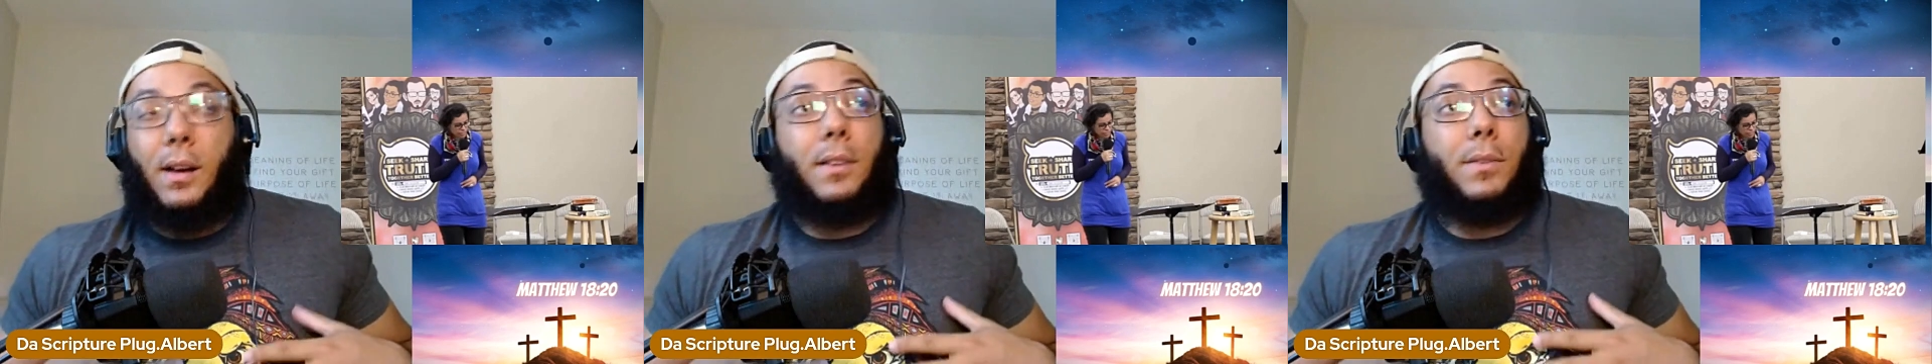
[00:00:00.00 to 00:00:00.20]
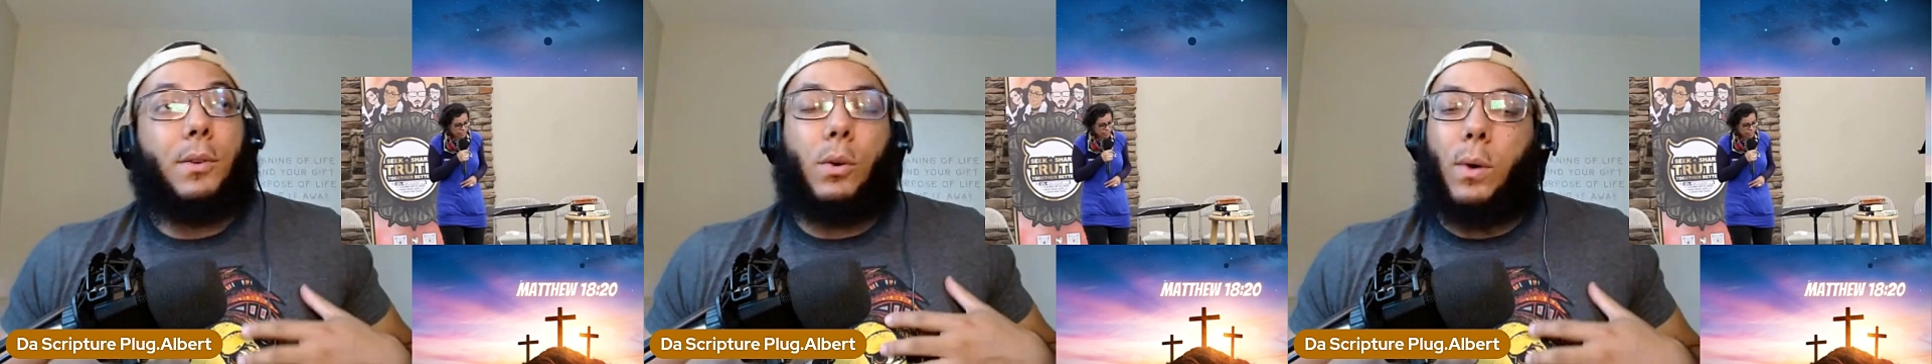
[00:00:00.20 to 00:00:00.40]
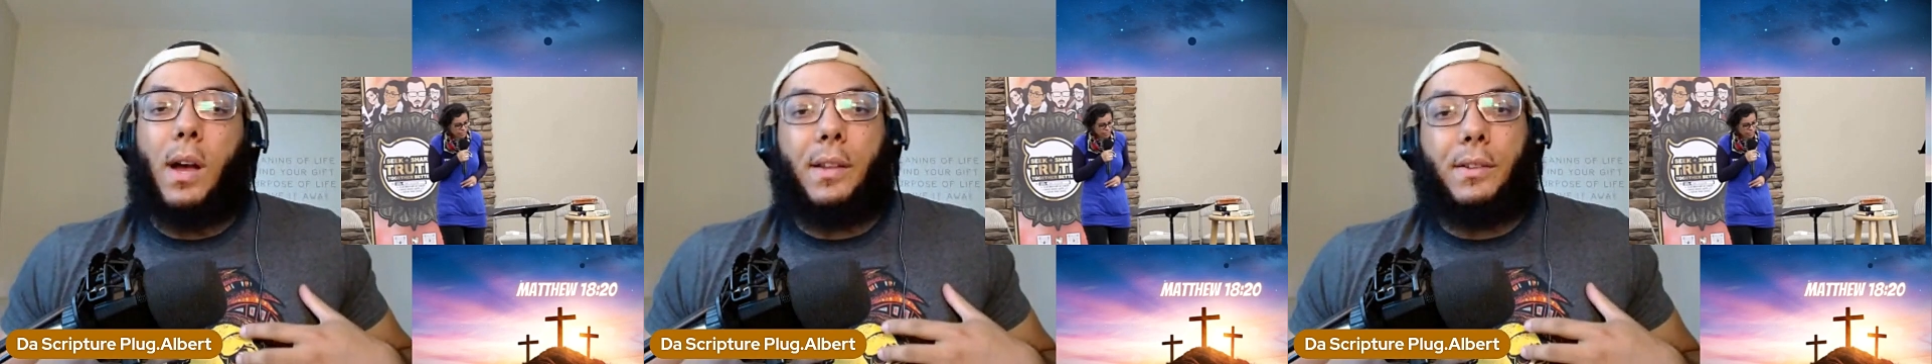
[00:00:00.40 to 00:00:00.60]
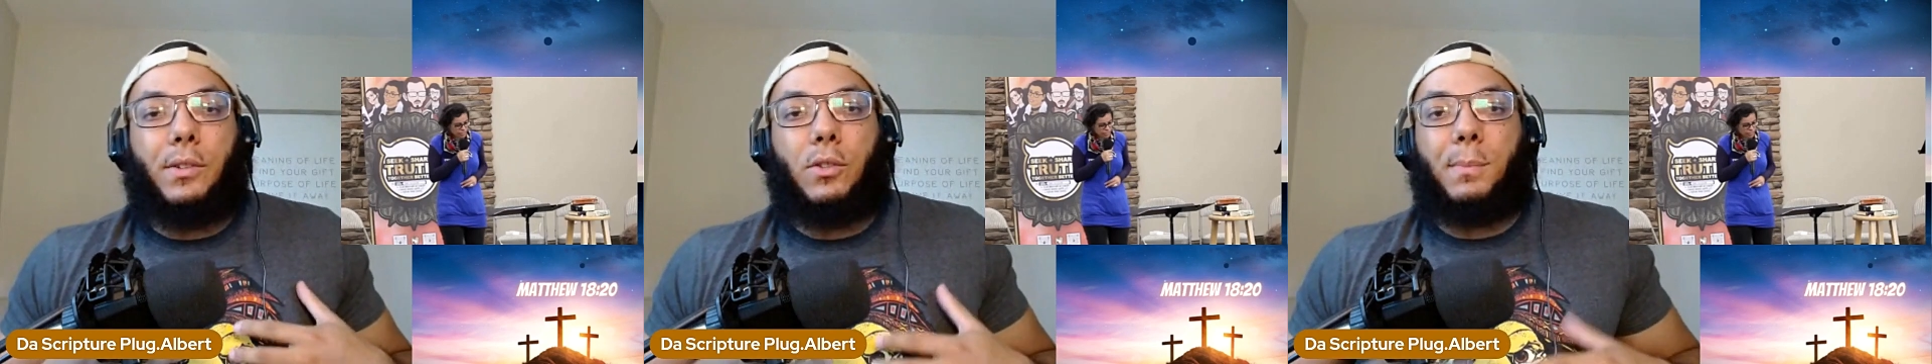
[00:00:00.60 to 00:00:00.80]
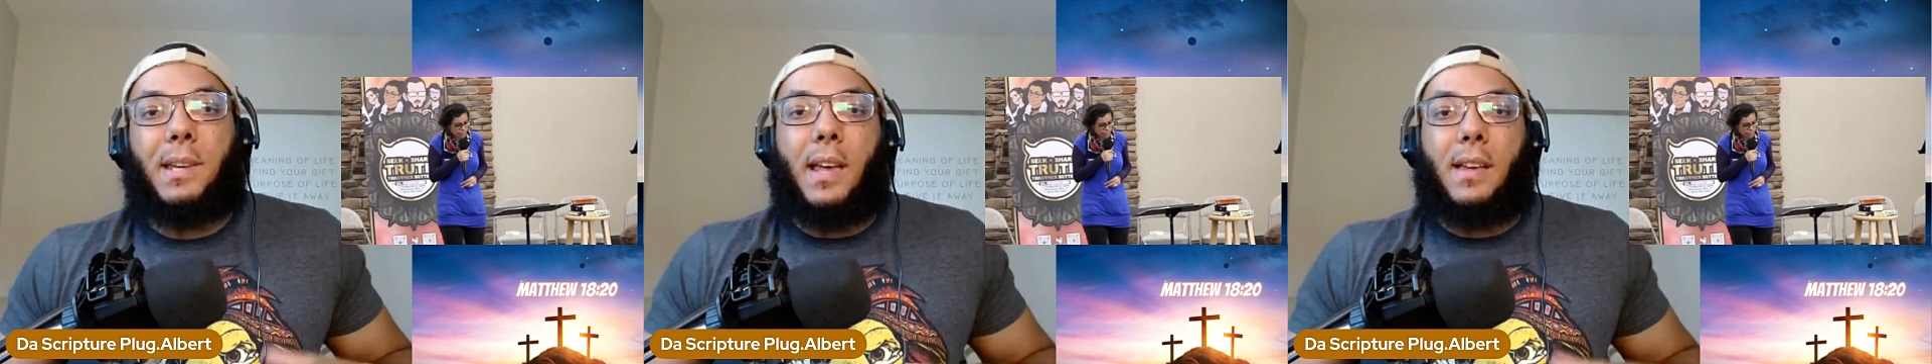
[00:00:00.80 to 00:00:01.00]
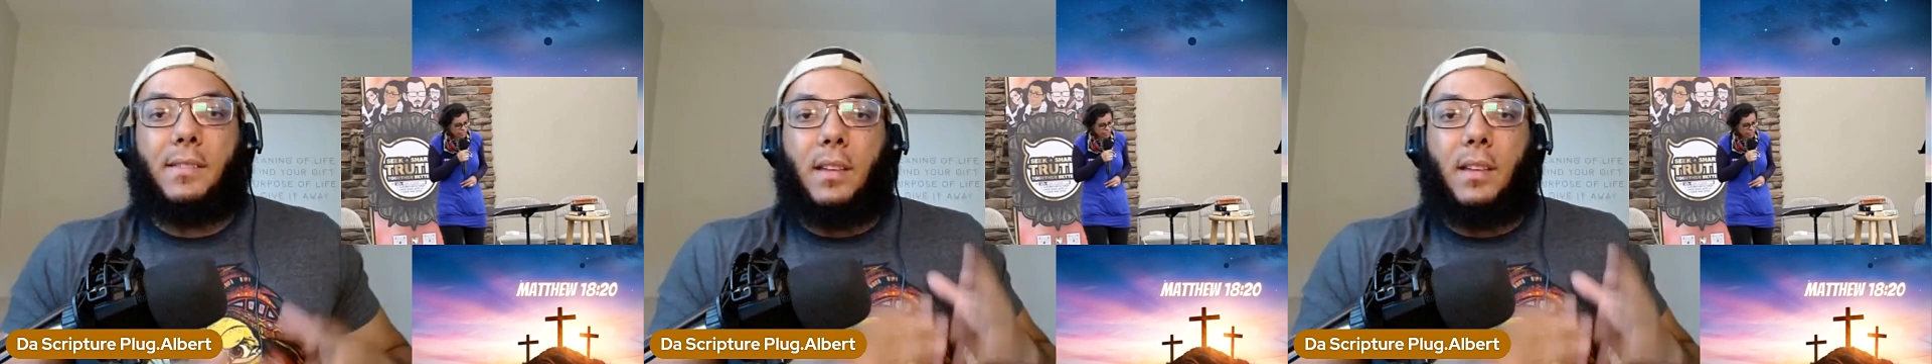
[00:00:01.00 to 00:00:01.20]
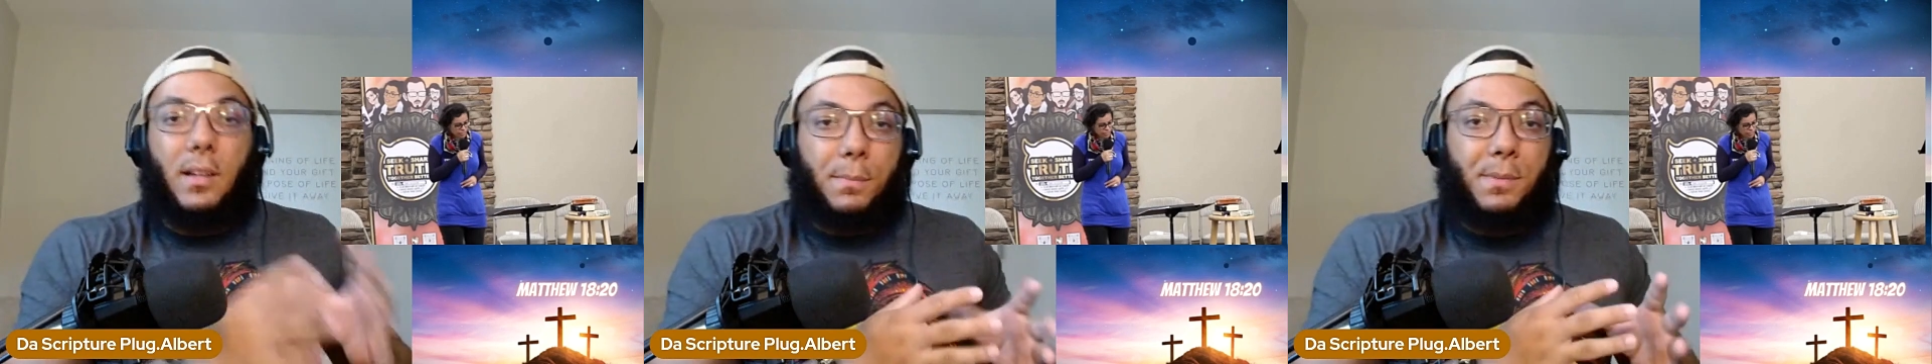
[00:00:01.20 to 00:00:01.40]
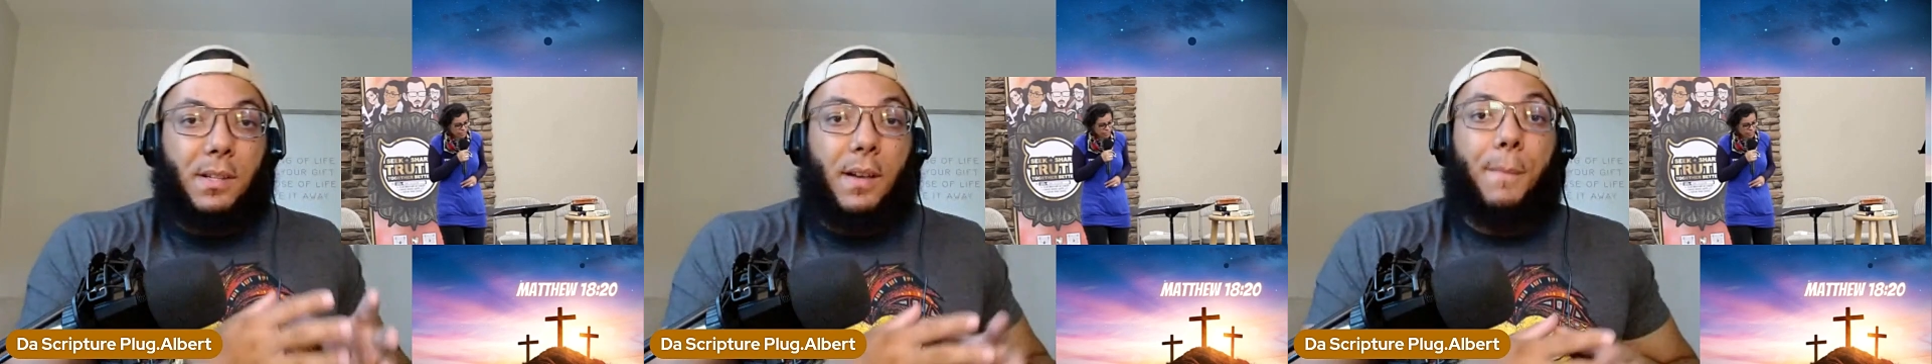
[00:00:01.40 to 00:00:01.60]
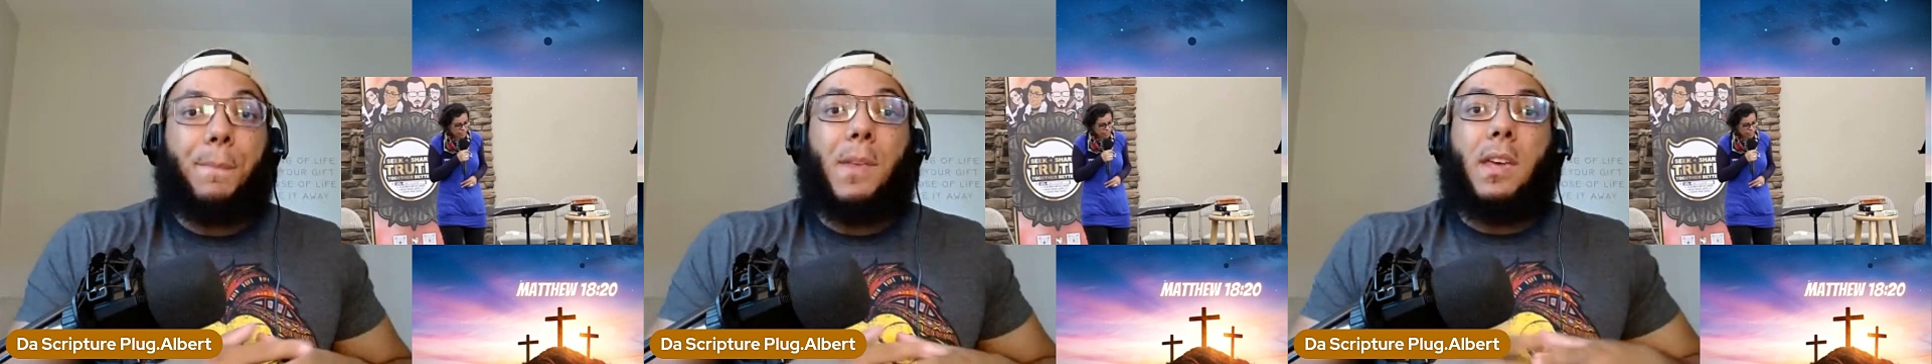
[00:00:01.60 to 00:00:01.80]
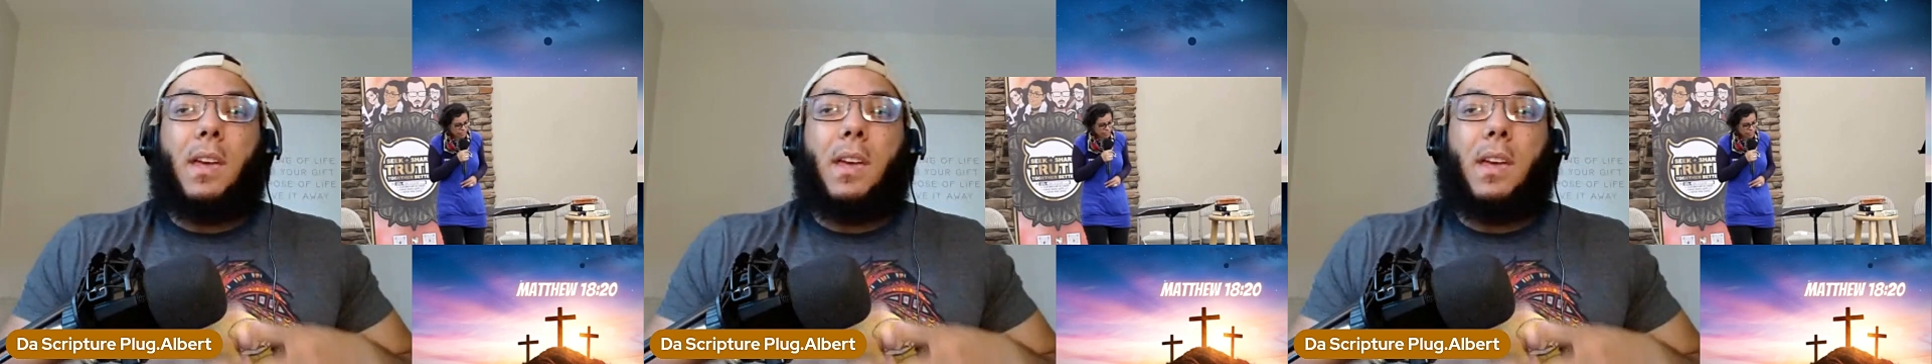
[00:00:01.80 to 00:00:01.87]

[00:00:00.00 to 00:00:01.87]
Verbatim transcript: Uh, Quran excuse me. He has the Hamza,